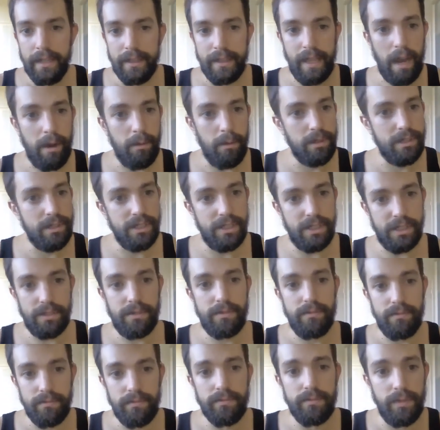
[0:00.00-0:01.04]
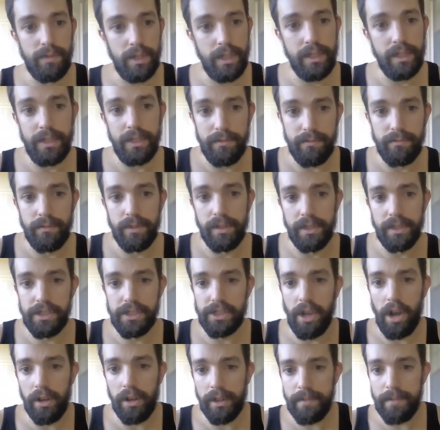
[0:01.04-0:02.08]
That one's really, really
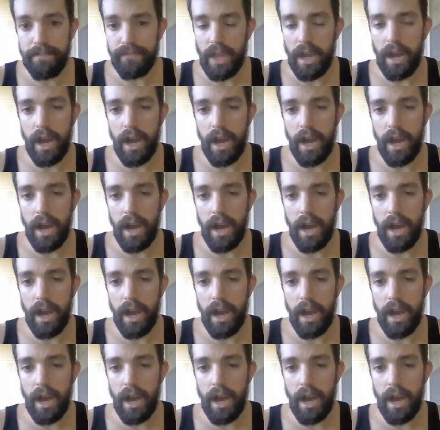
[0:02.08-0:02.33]
solid.